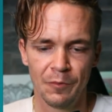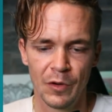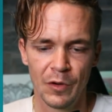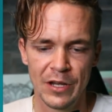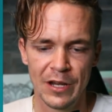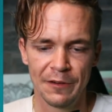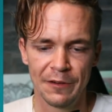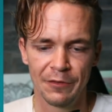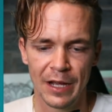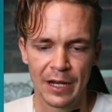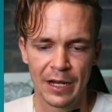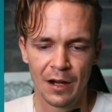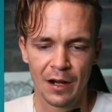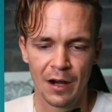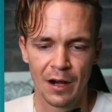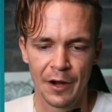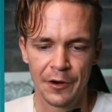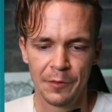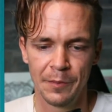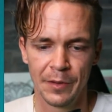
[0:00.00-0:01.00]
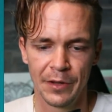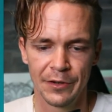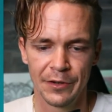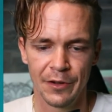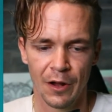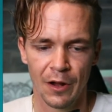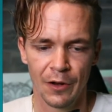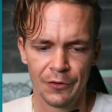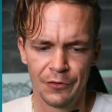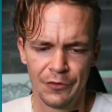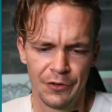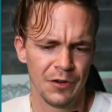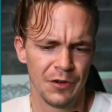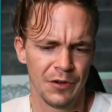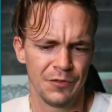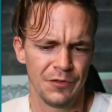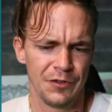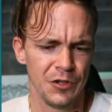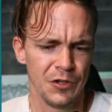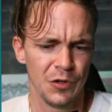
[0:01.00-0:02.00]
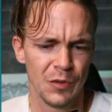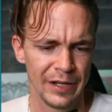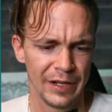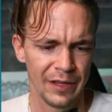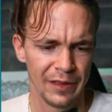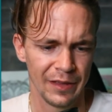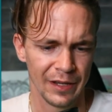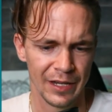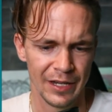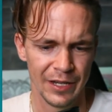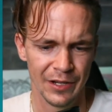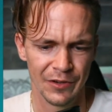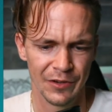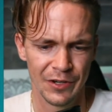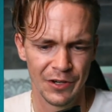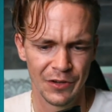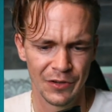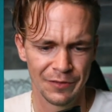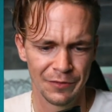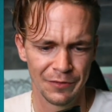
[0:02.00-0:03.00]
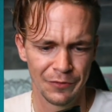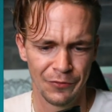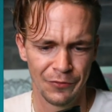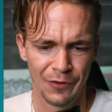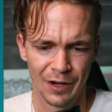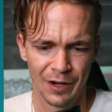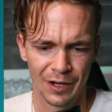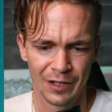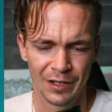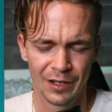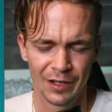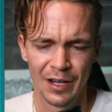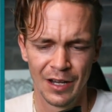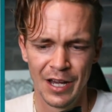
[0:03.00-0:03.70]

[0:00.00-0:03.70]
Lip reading: like $100 million, you don't do anything here. You don't give a fuck.